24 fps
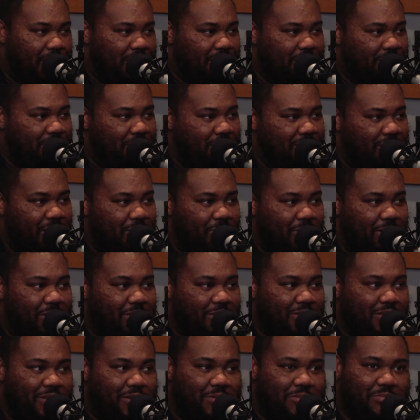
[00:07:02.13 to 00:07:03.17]
but it was like one of
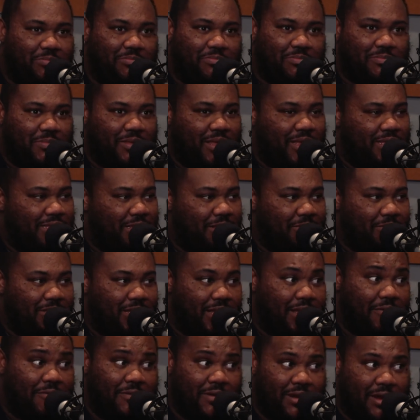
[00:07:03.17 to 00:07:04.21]
those little things that was
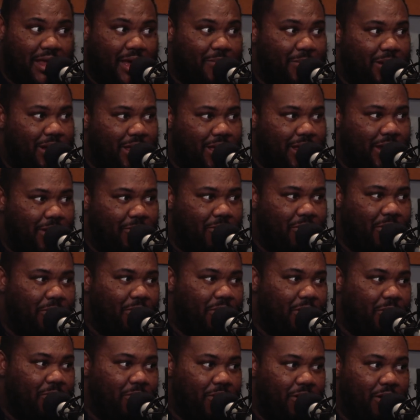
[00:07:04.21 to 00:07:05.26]
like a phenomenon at one
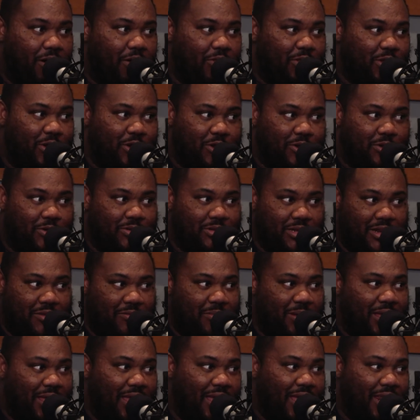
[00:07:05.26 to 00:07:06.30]
point where all the girls and
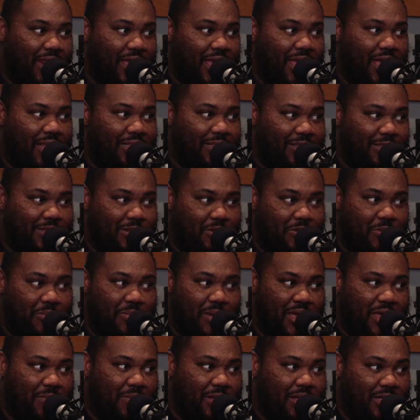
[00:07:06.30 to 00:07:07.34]
everybody kind of had this little
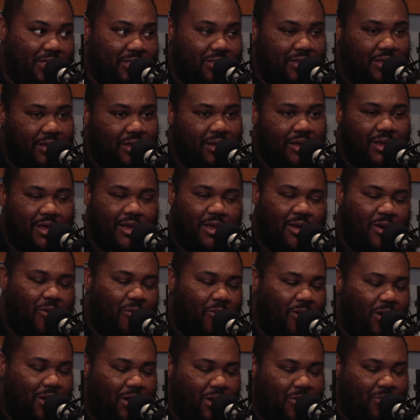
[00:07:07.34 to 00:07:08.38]
babies
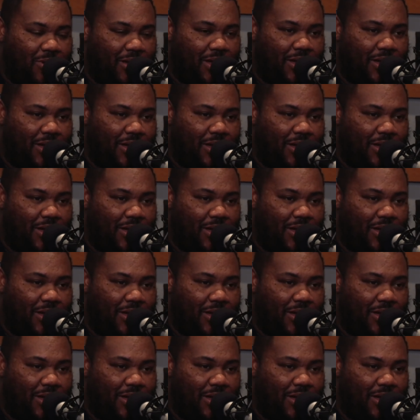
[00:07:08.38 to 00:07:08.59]
walking around.